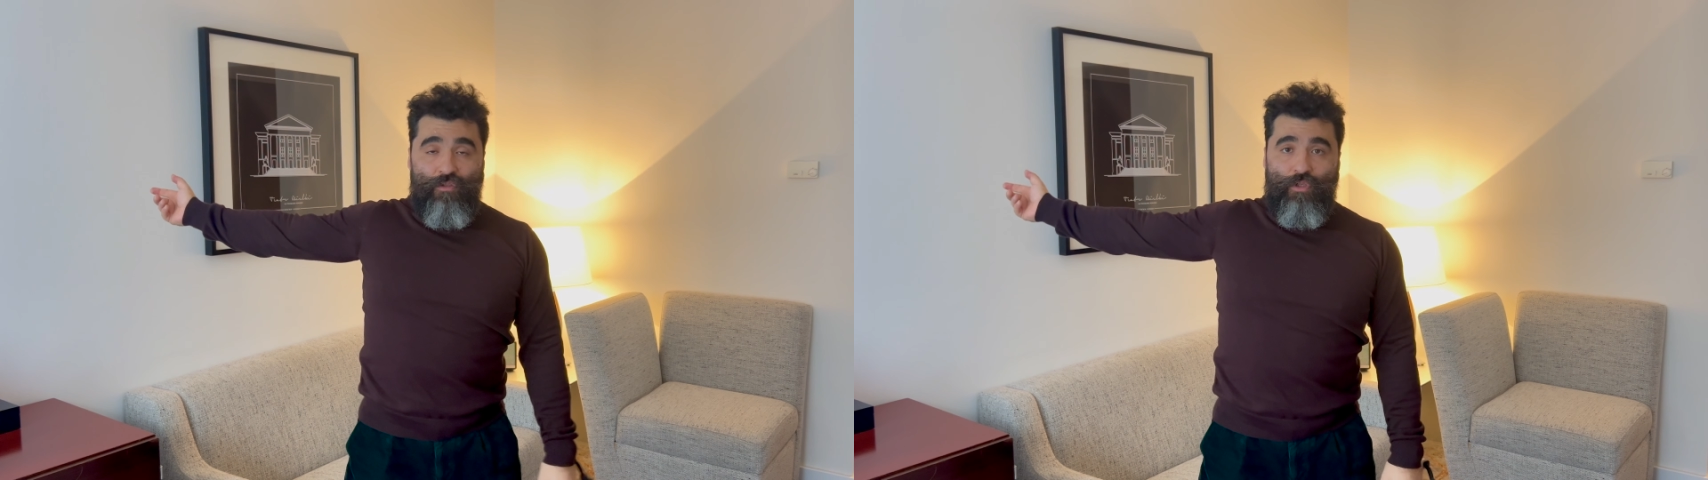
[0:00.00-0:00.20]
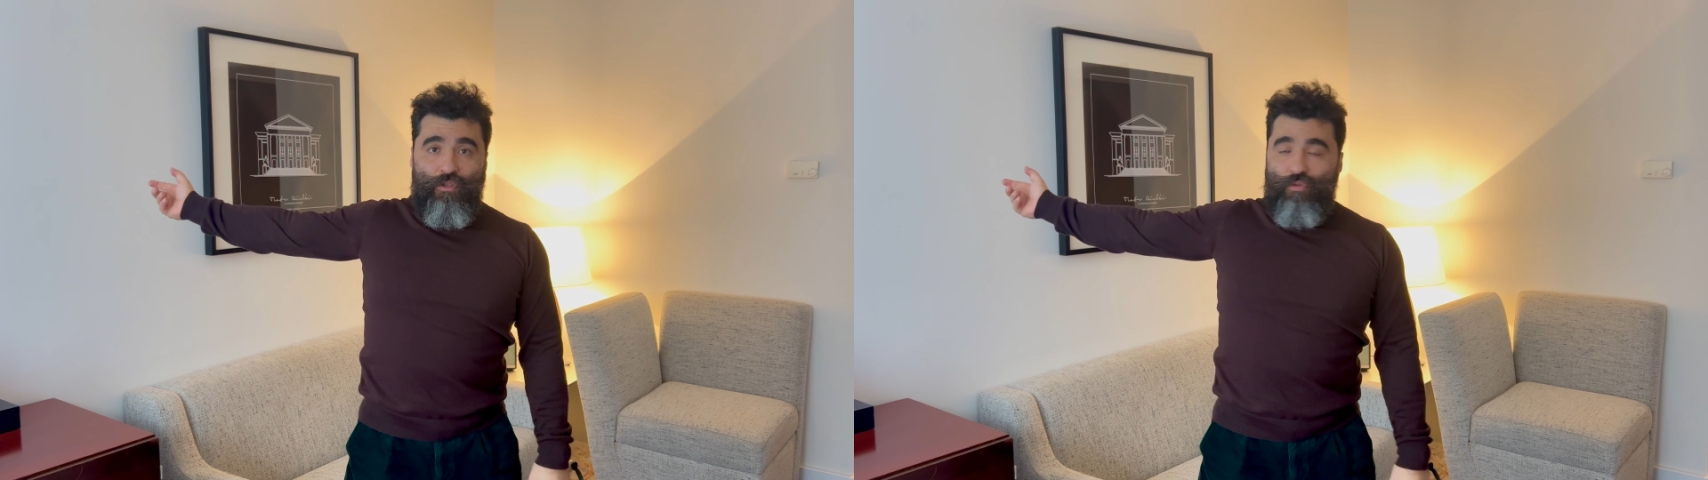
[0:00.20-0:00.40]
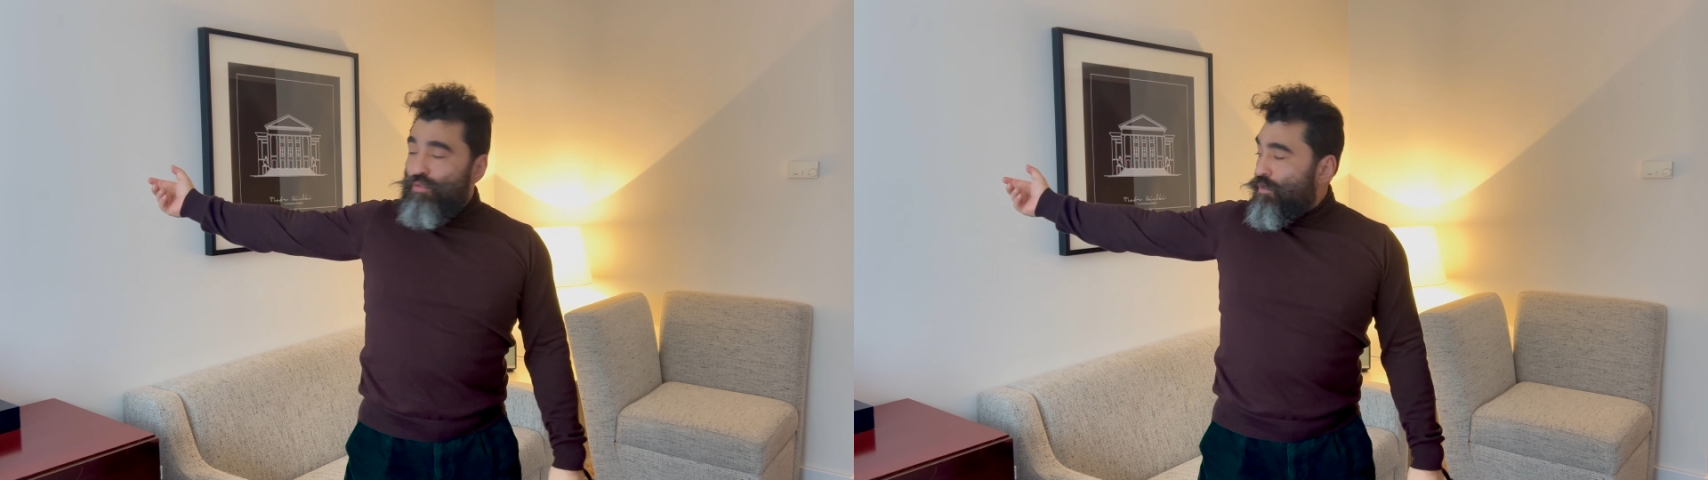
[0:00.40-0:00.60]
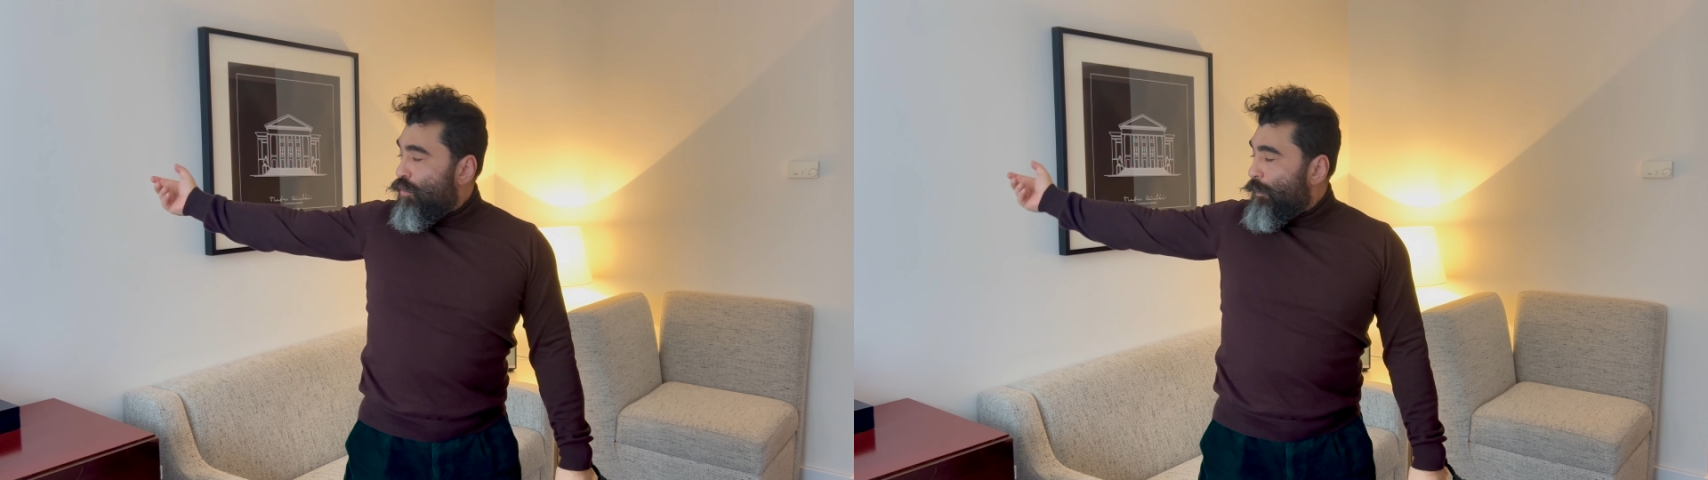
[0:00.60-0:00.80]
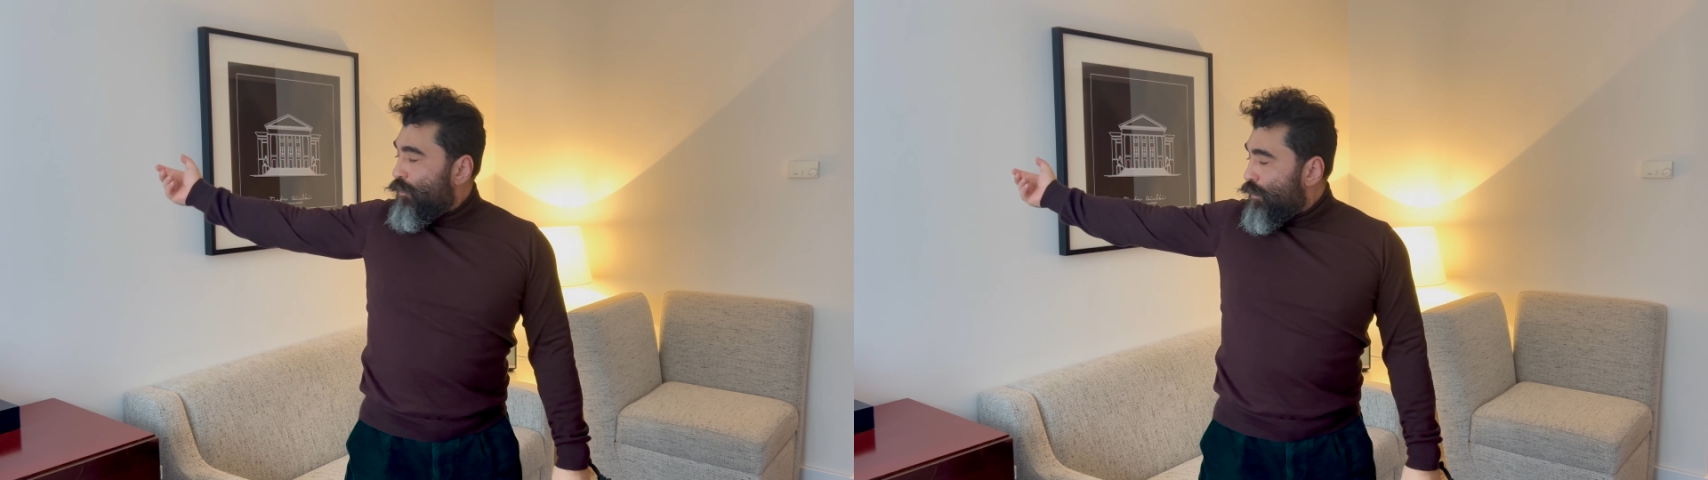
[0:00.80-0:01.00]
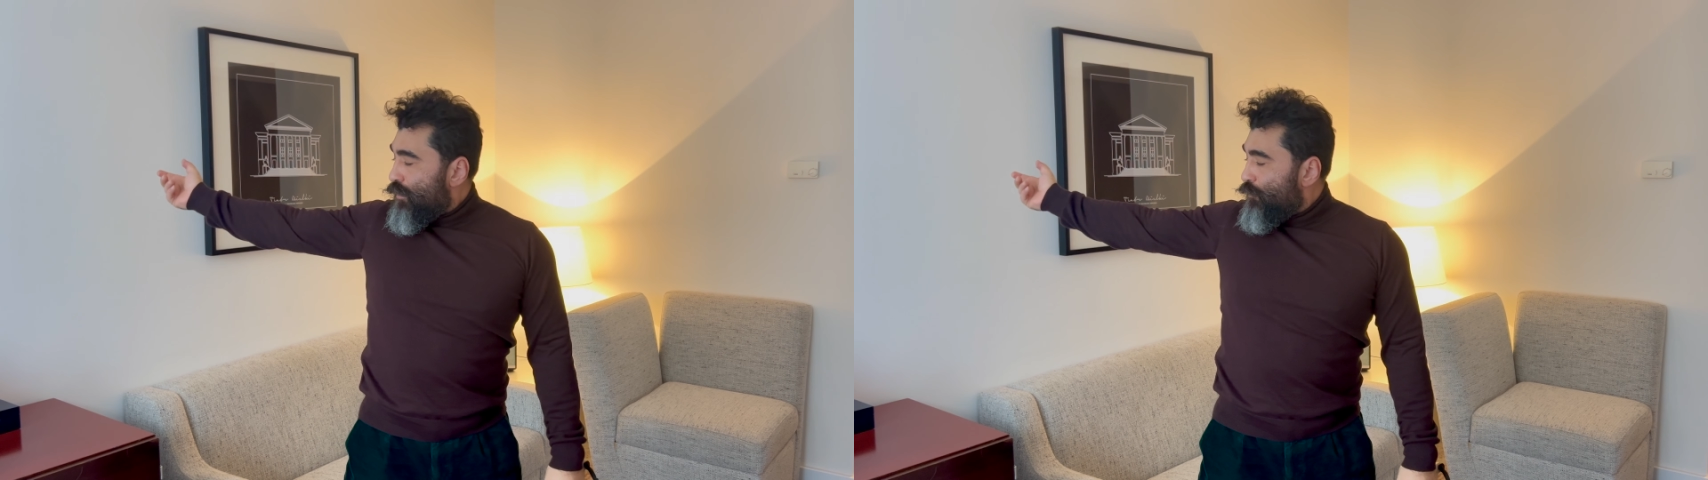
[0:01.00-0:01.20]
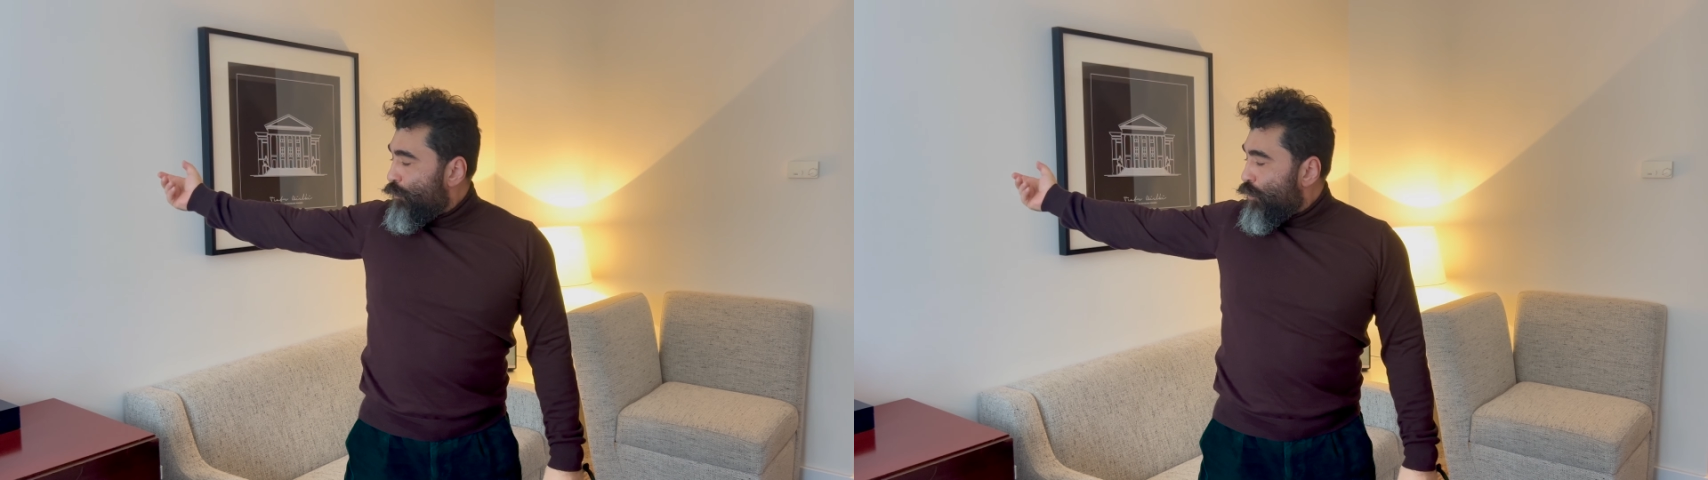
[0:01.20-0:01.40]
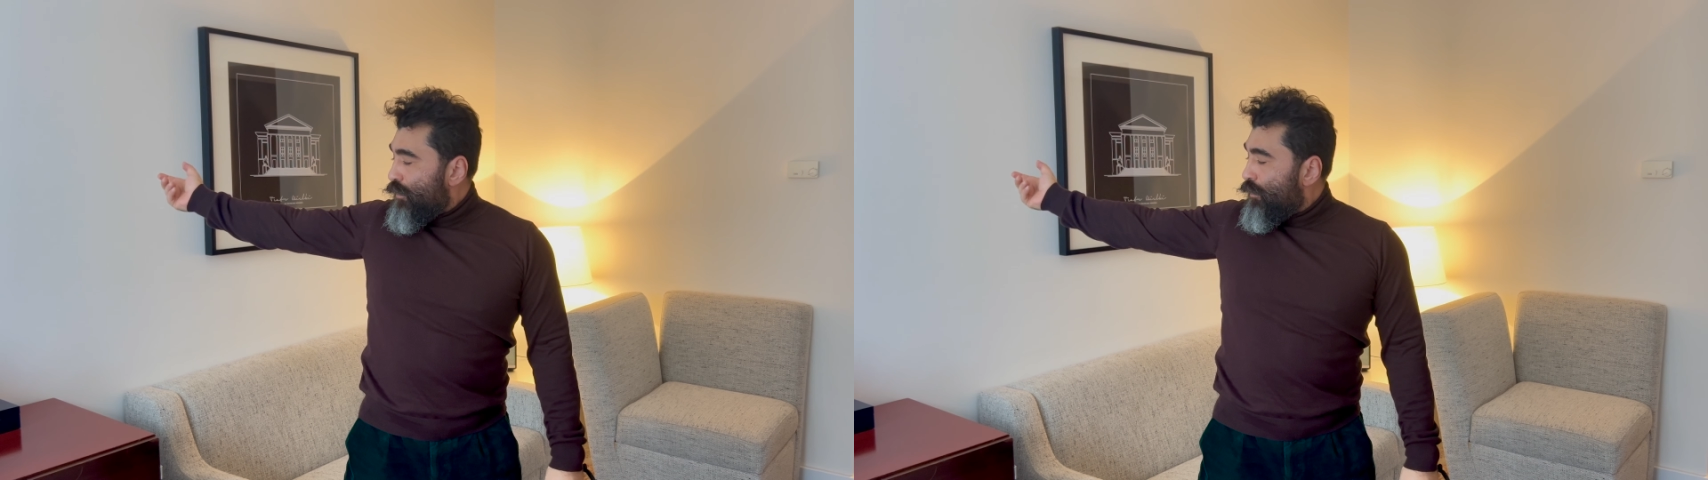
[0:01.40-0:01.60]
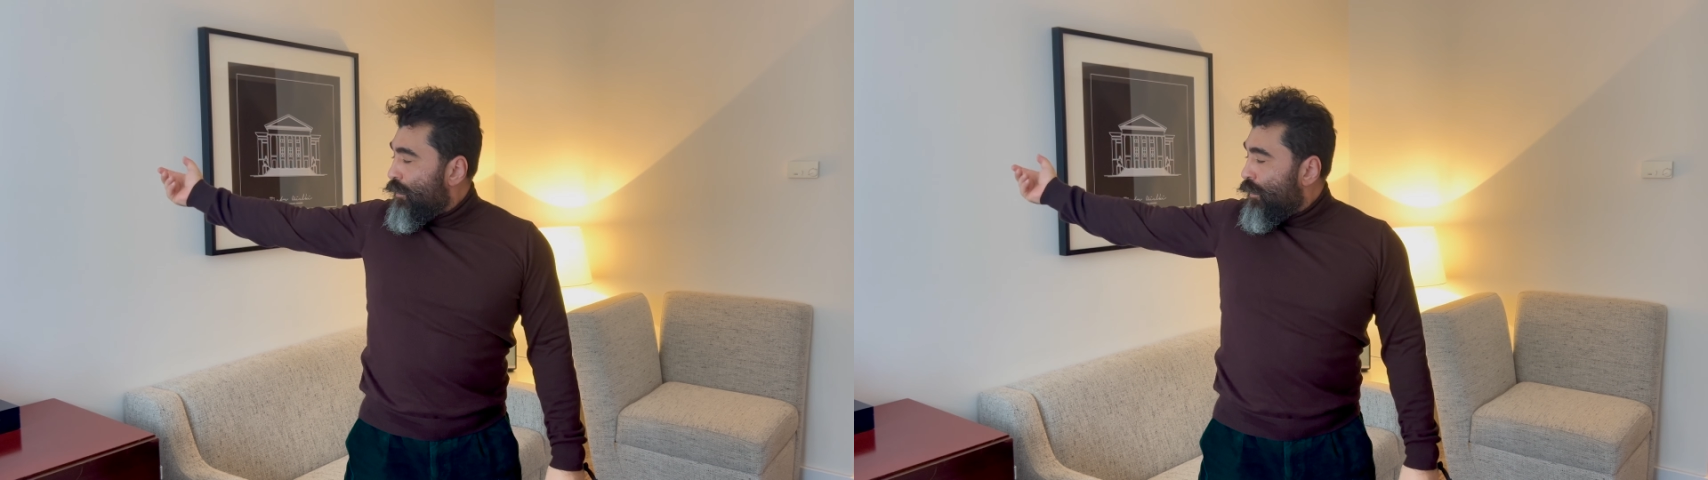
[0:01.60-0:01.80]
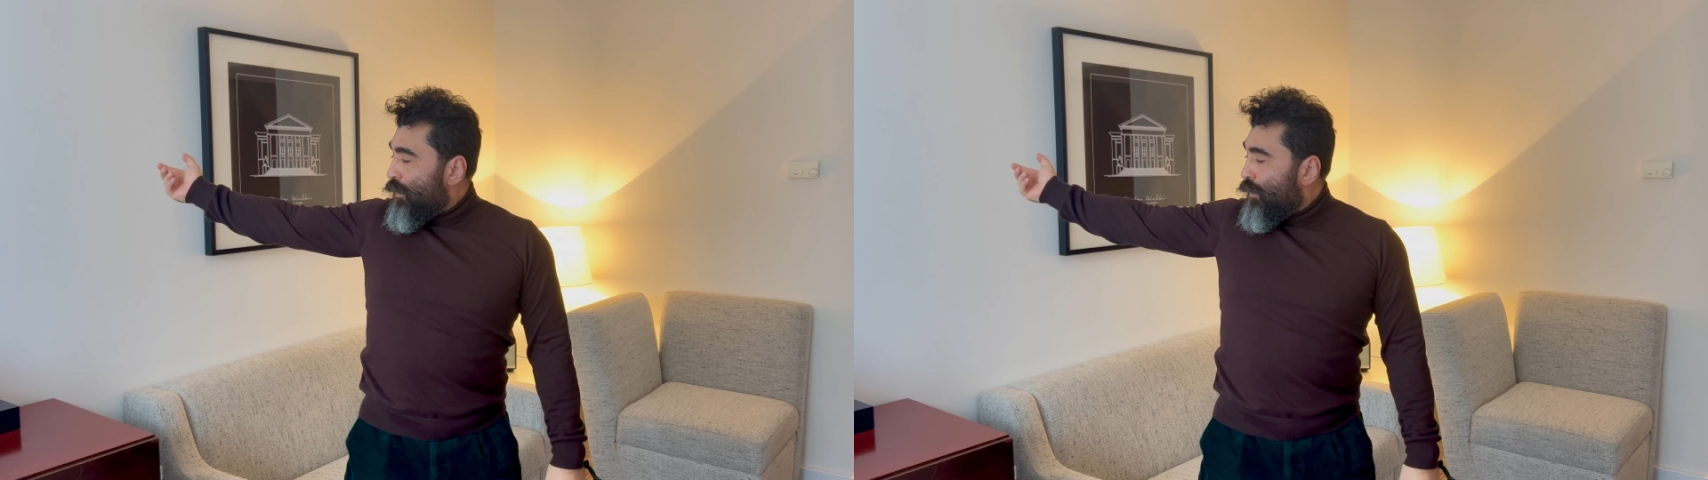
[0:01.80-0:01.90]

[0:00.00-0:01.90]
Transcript: you can do slow, but what is important,